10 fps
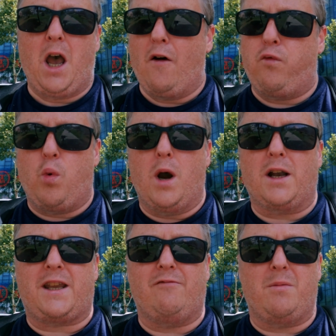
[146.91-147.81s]
of
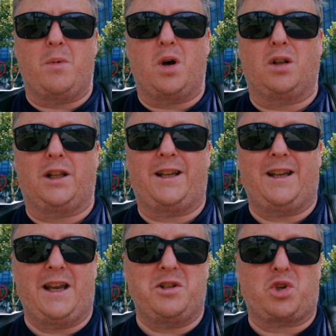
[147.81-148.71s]
working
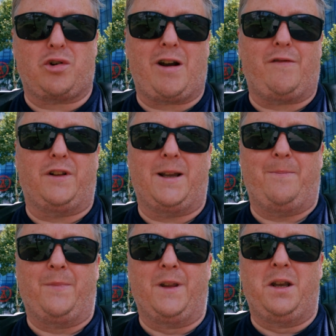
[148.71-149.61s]
remotely and traveling.